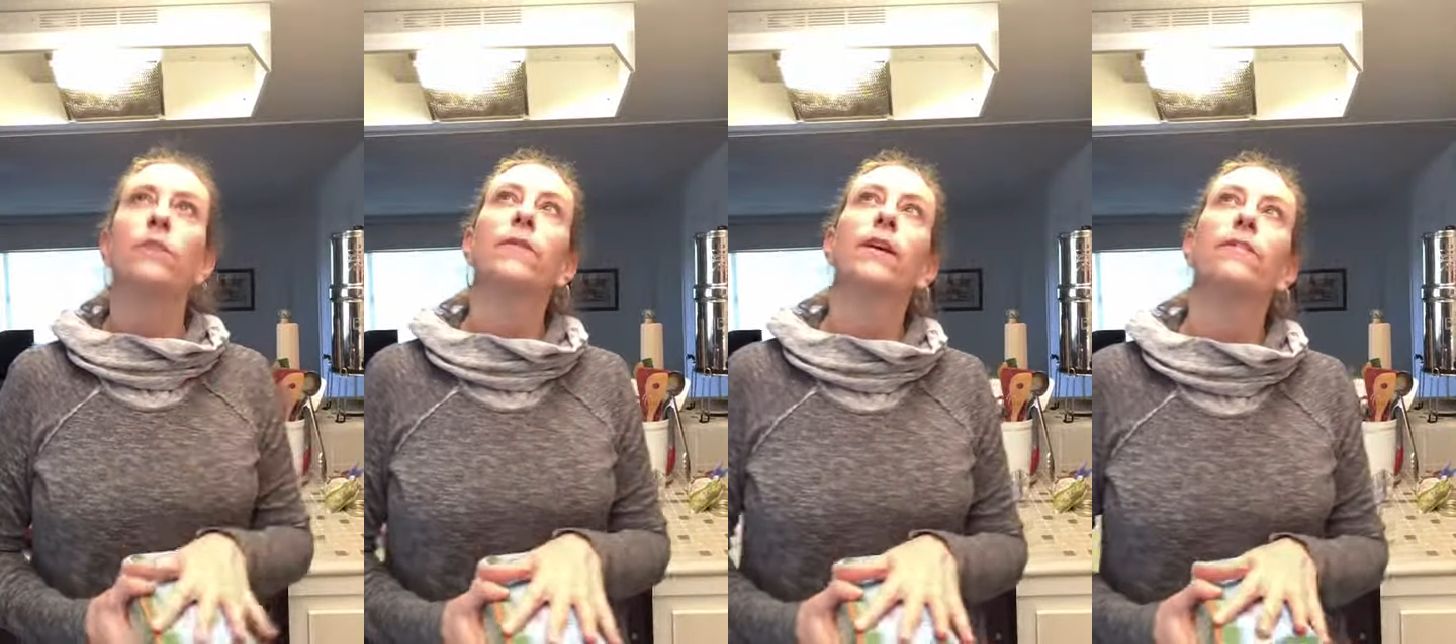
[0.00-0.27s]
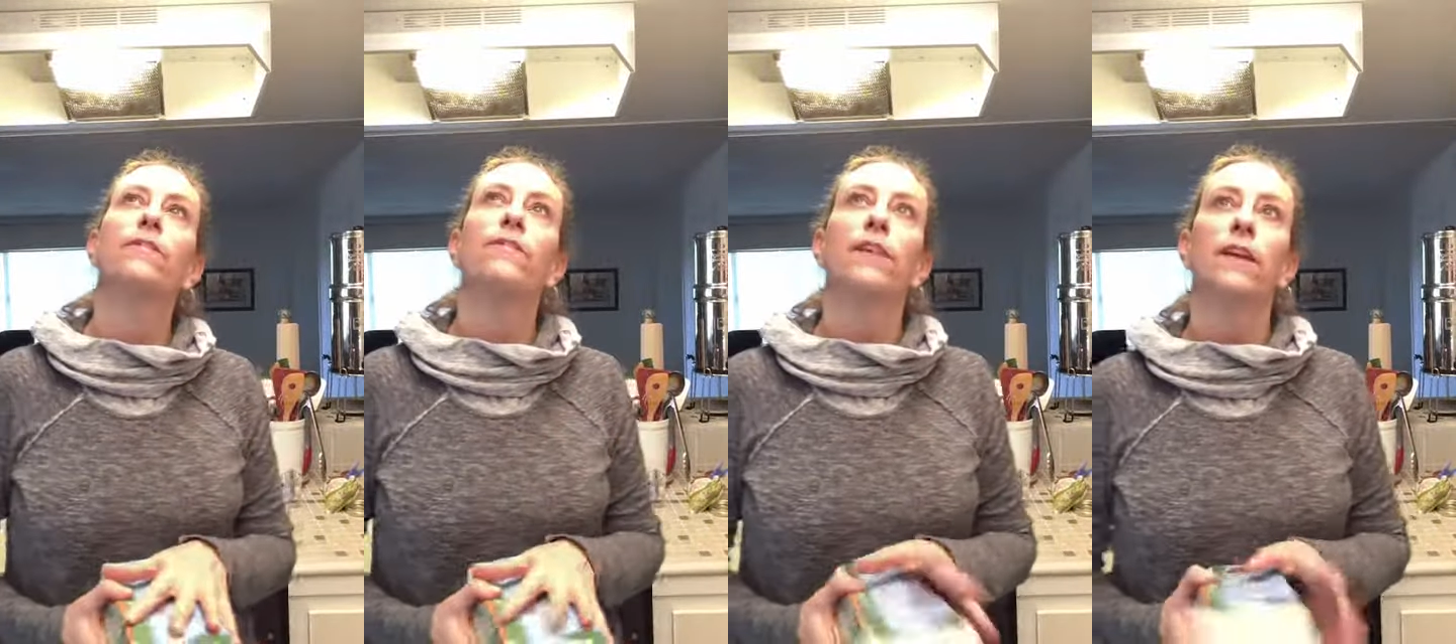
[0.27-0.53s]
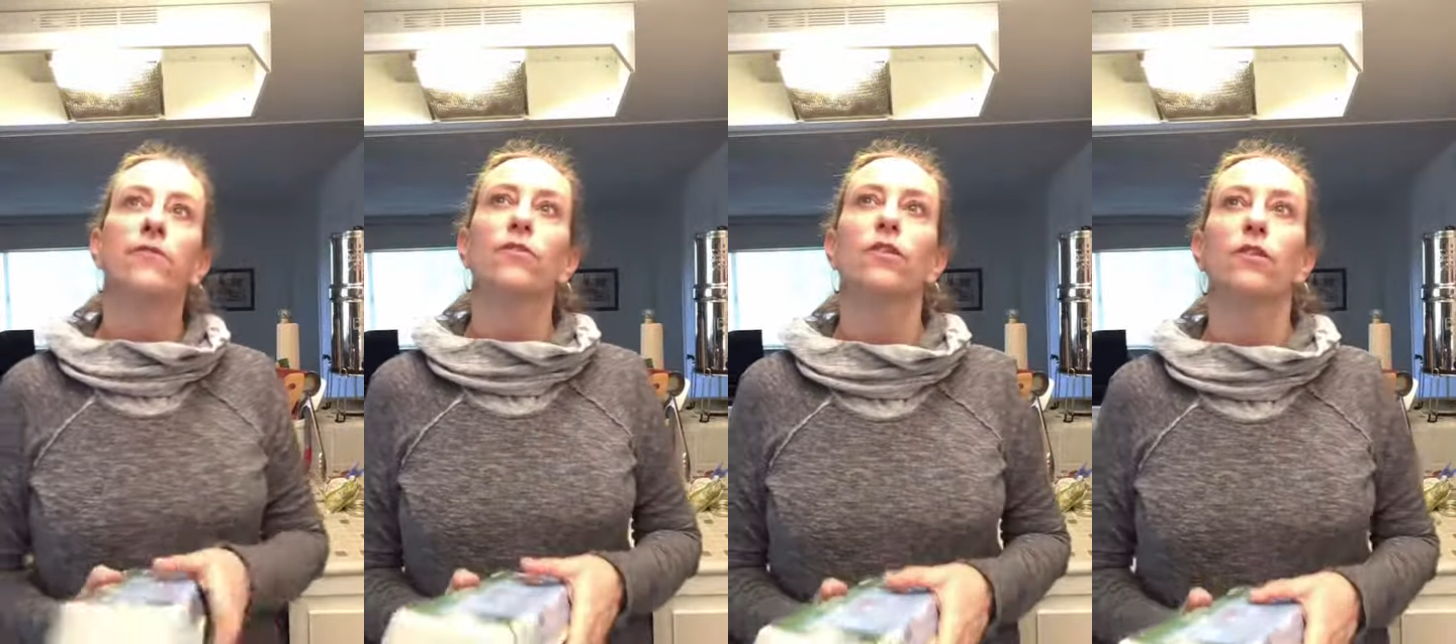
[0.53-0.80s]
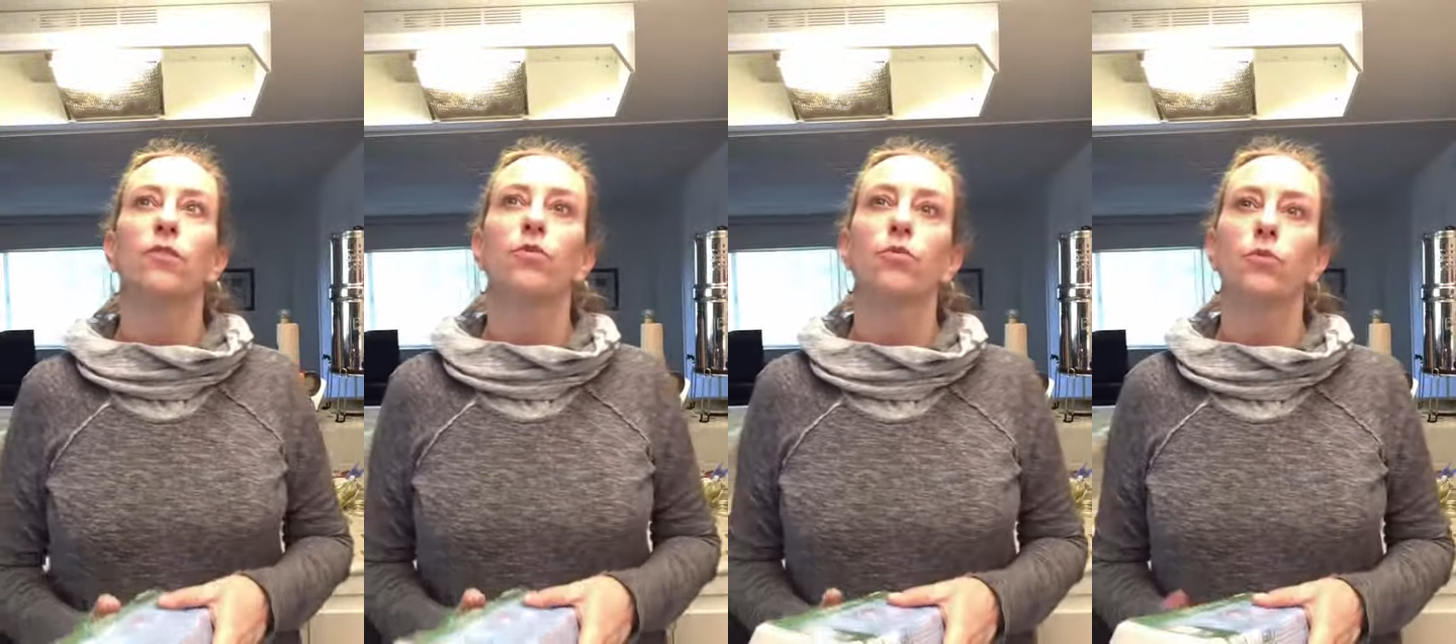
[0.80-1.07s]
of my
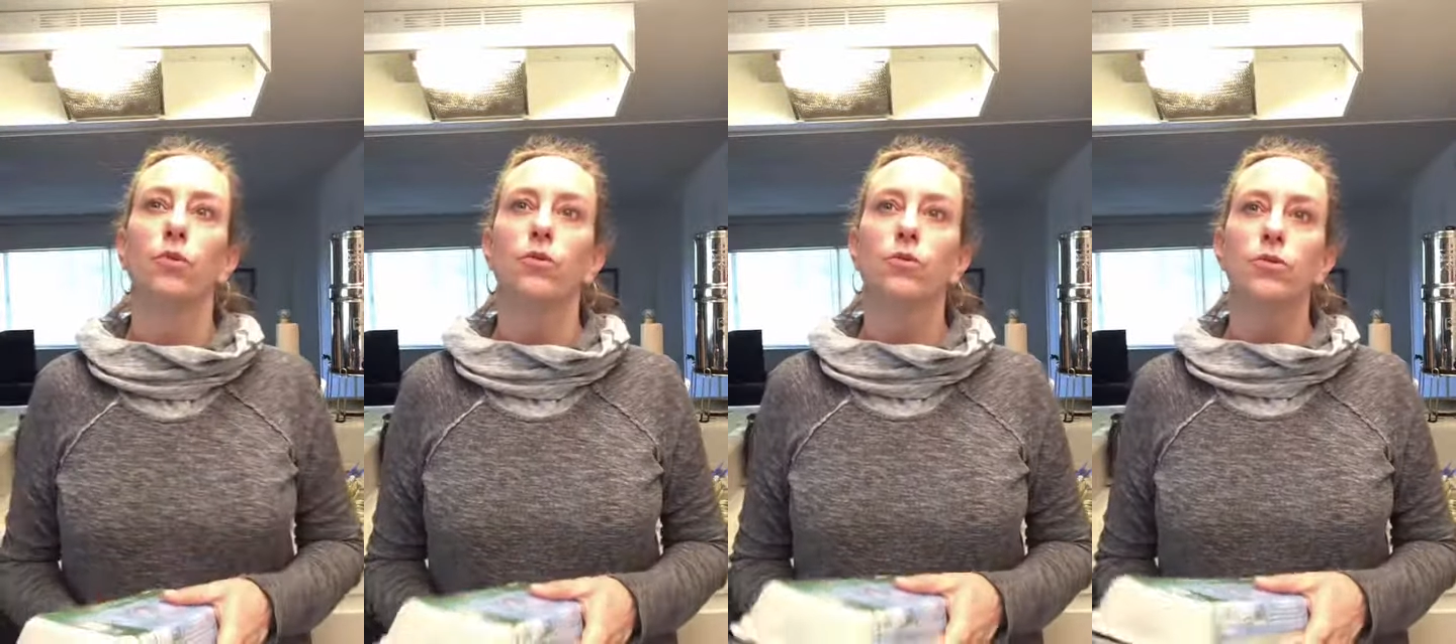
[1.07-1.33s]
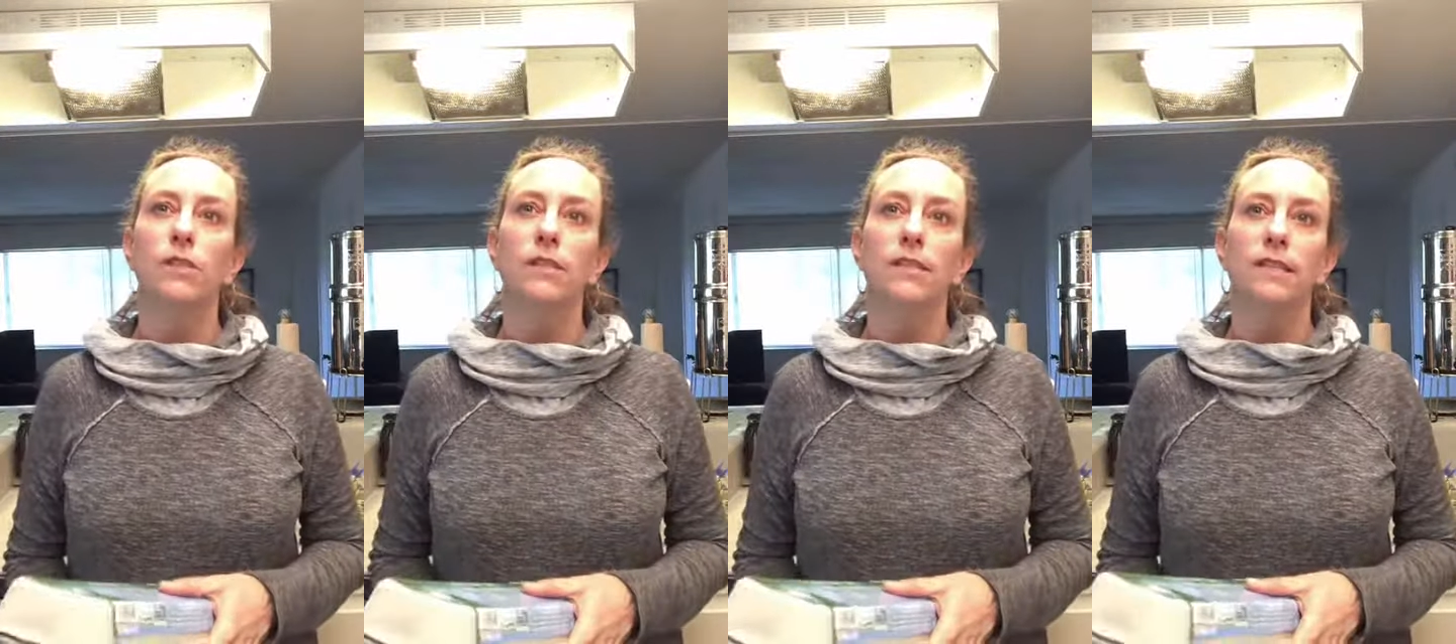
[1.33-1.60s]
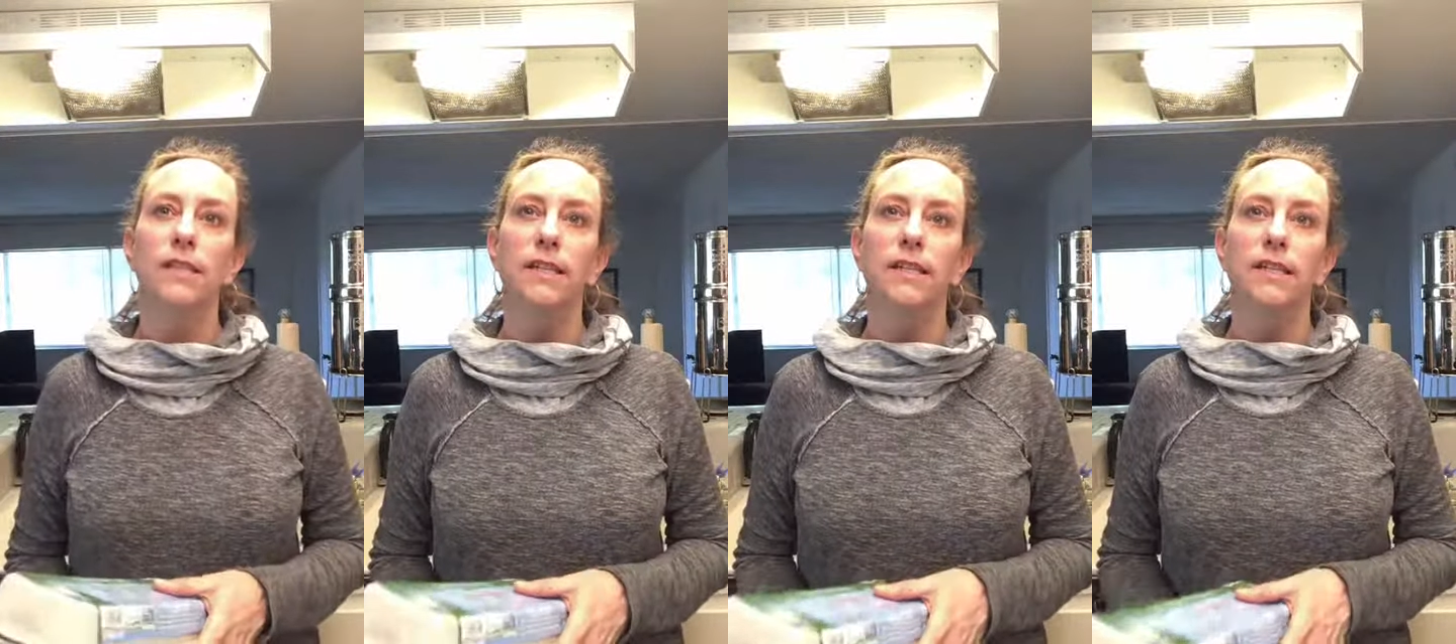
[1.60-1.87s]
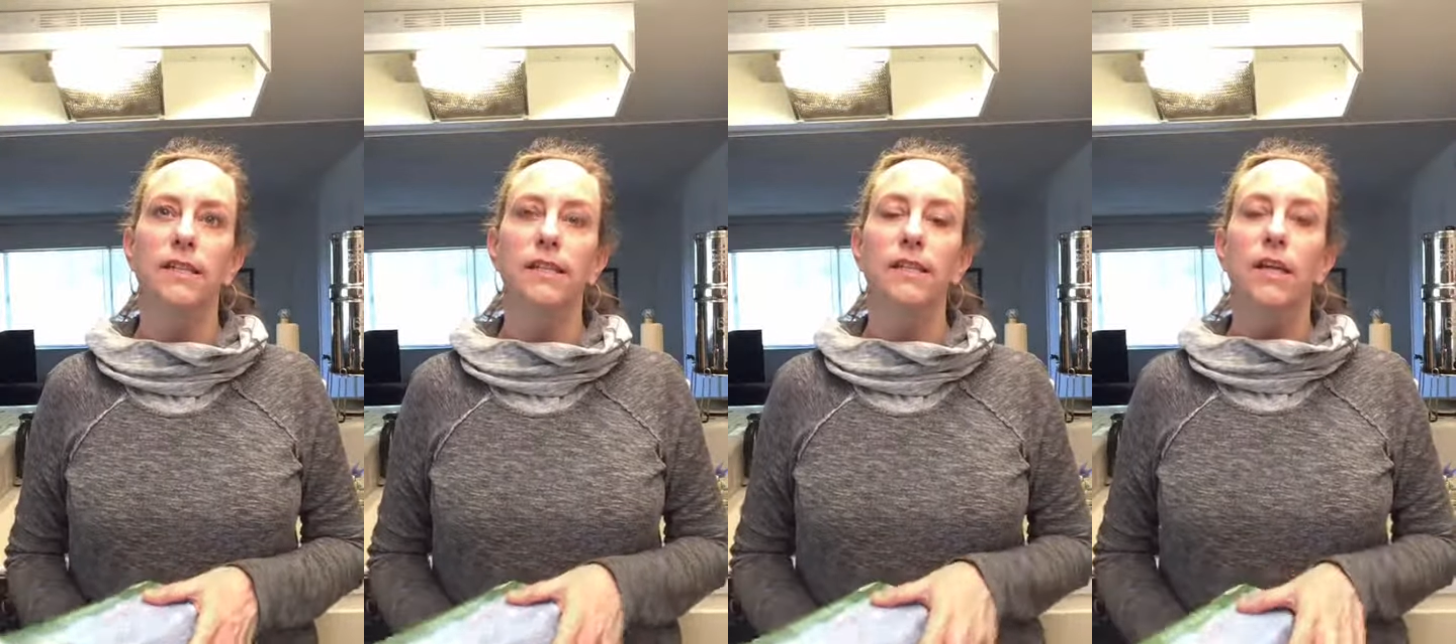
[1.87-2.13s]
favorite quotes
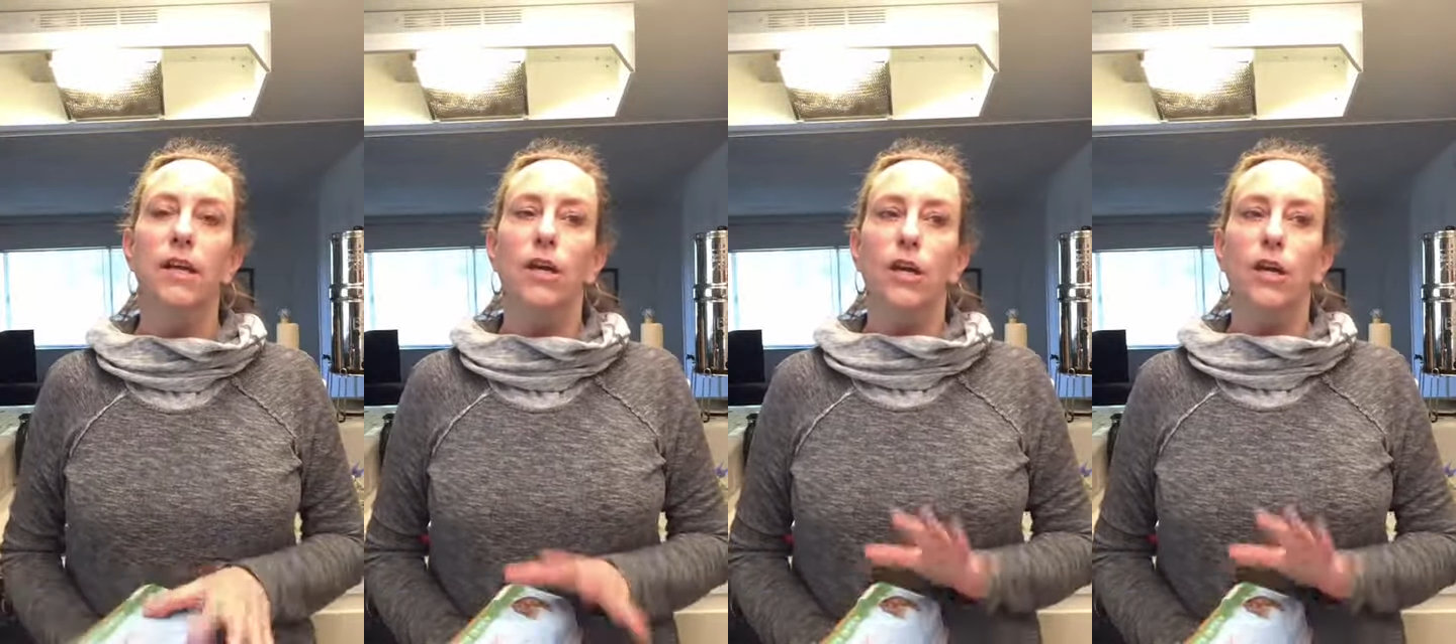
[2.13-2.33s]
is,